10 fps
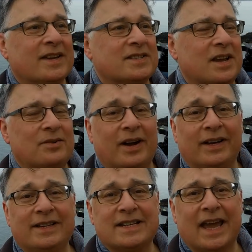So I
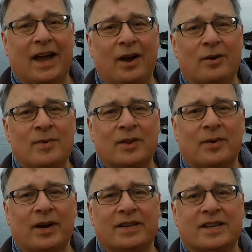need to get home,
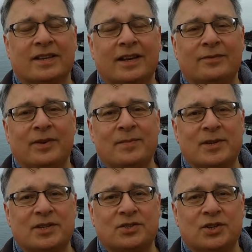otherwise the lovely
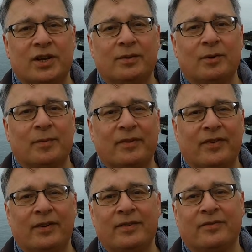Mrs. G will be
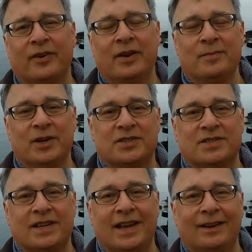phoning for an
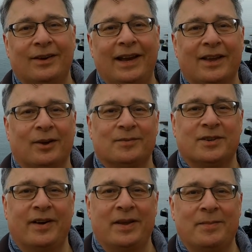emergency yellow
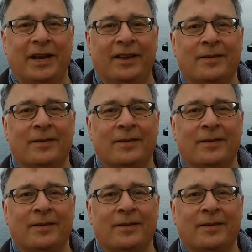helicopter any minute.